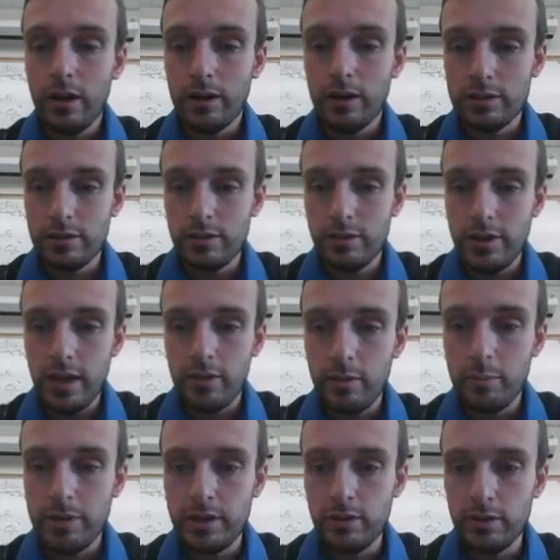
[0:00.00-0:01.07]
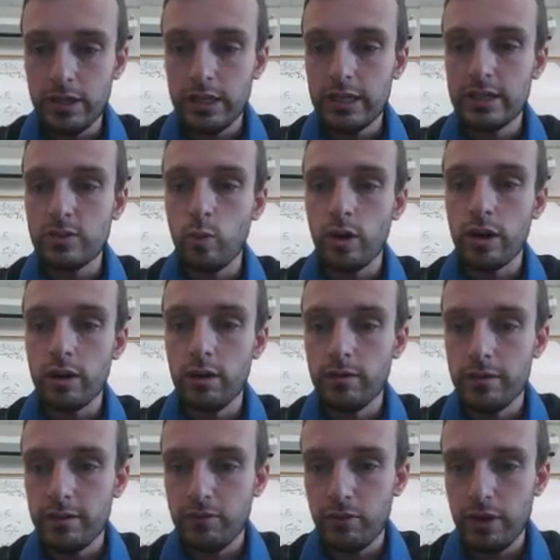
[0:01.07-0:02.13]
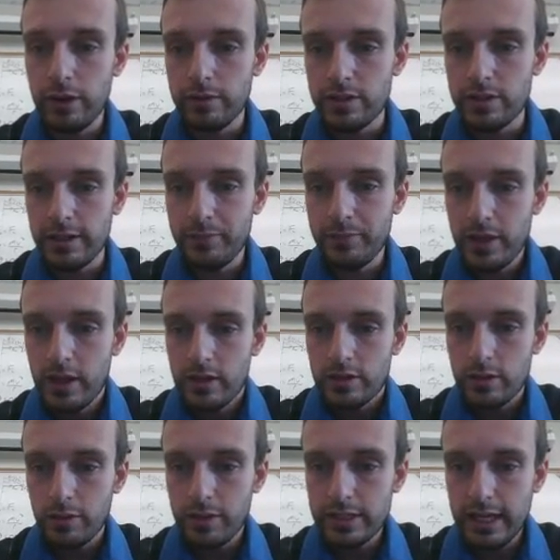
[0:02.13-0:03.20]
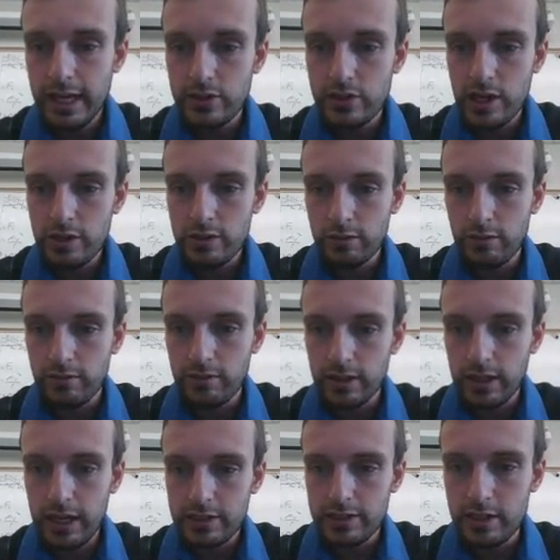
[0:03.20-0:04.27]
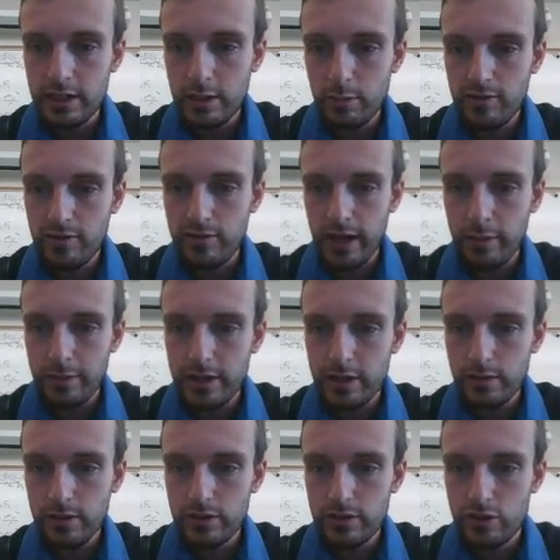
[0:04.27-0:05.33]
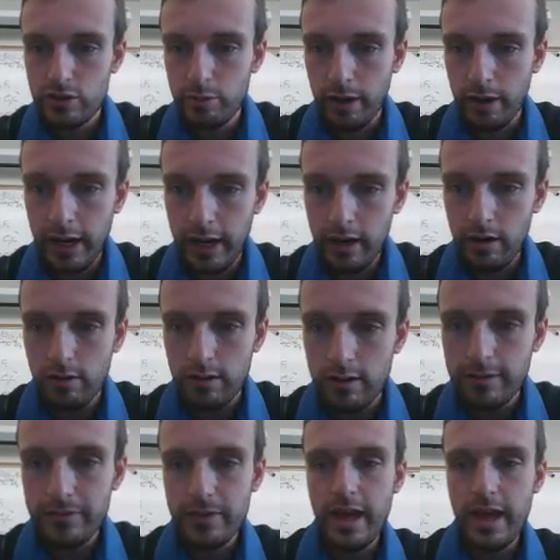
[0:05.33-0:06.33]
also know that the period is 1 over the frequency. So the tangential velocity can be found by doing 2 pi r